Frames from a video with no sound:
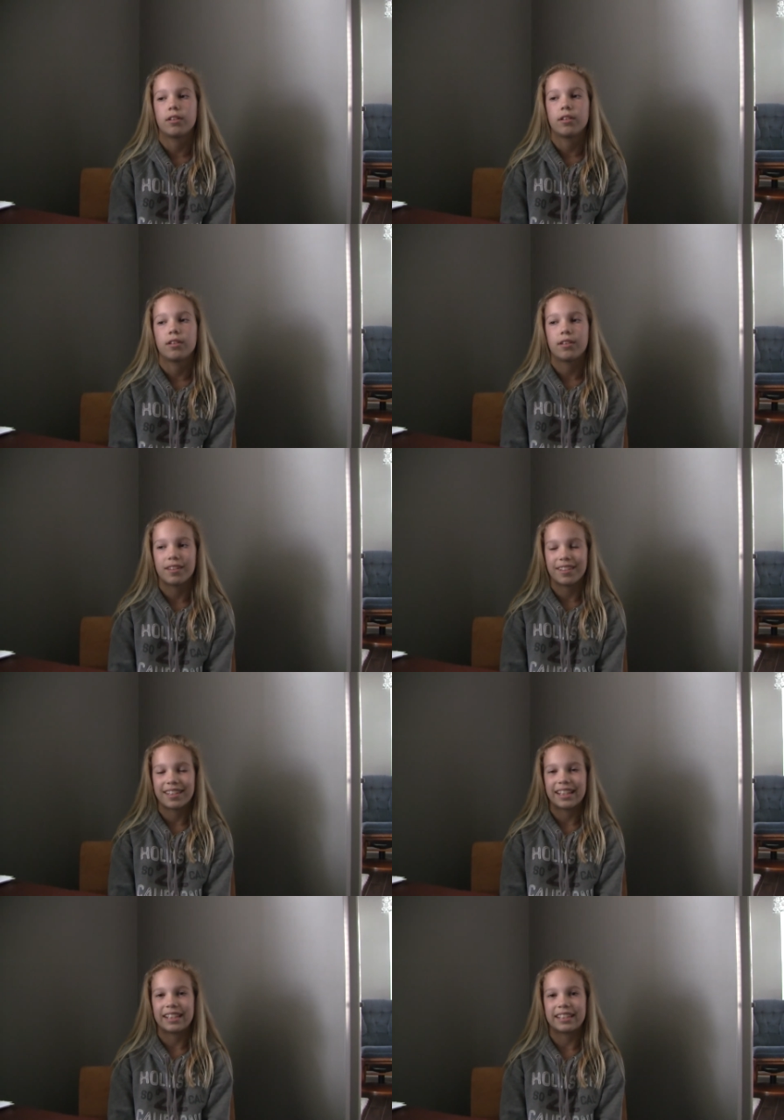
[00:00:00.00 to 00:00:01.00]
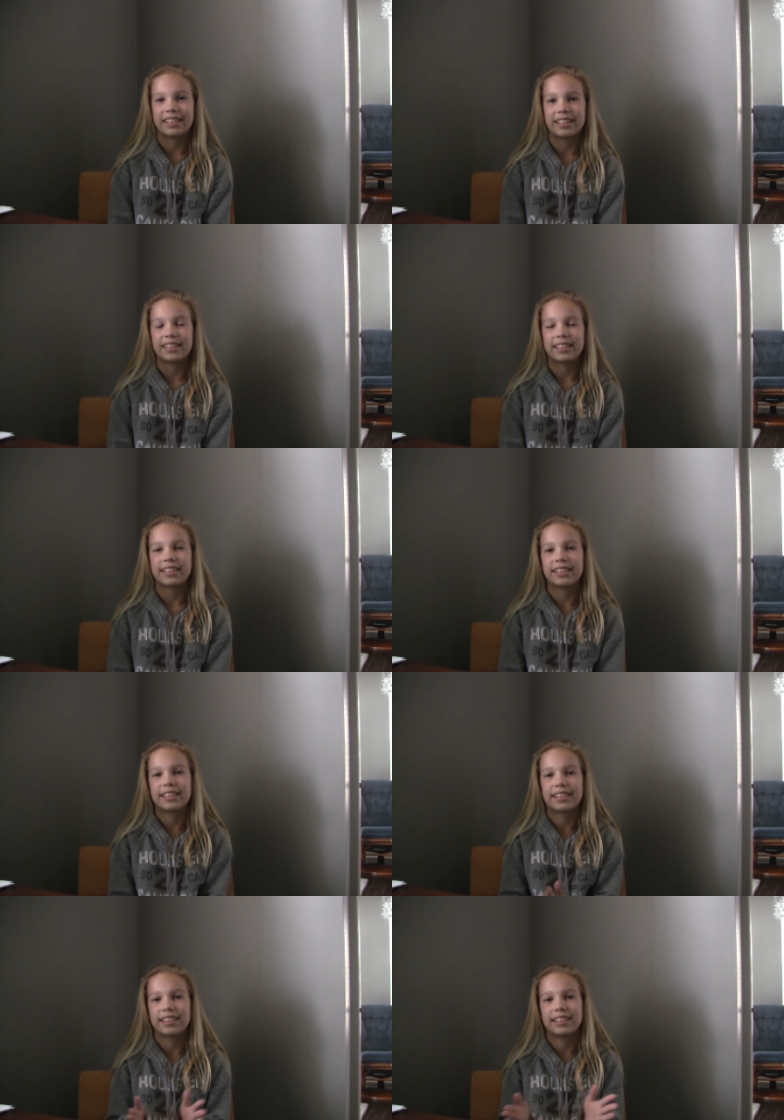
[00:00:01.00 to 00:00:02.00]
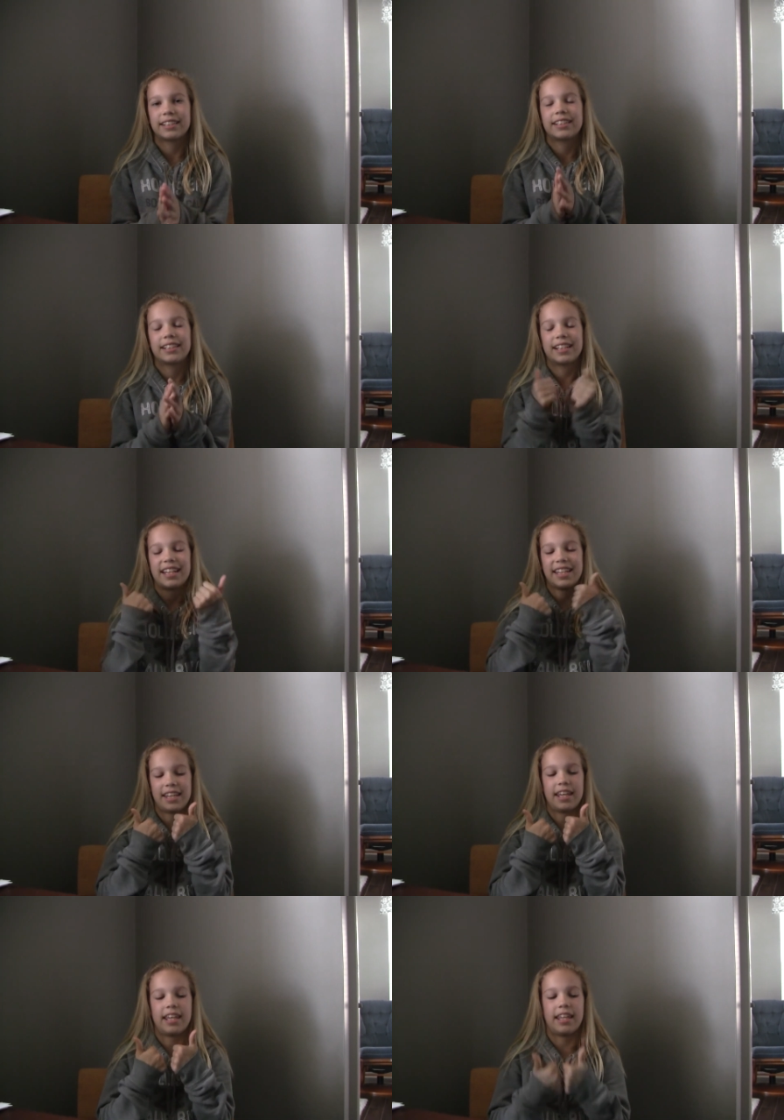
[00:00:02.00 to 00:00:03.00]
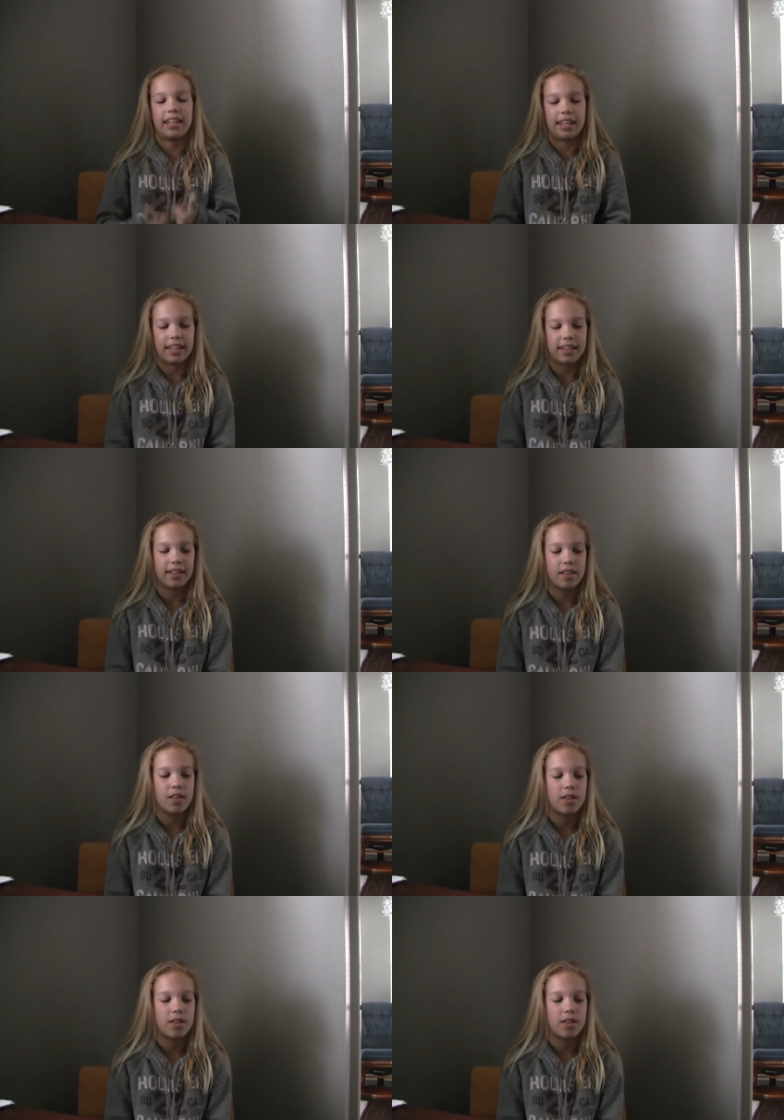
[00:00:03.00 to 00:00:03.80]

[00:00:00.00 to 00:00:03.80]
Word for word: So that was your one point. Yeah. Mm.